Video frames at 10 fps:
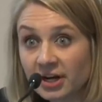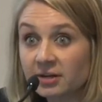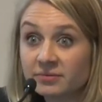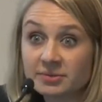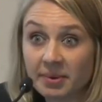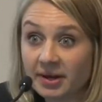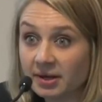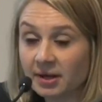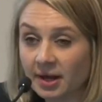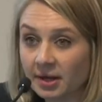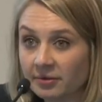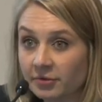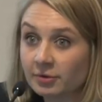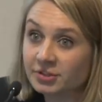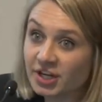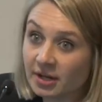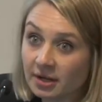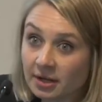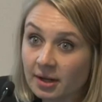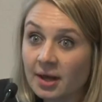kind of depending on if you're
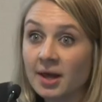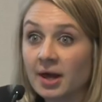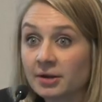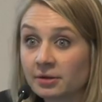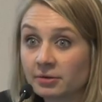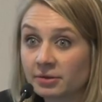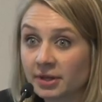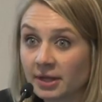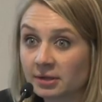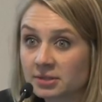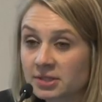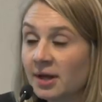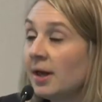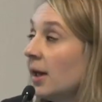chatting and other things.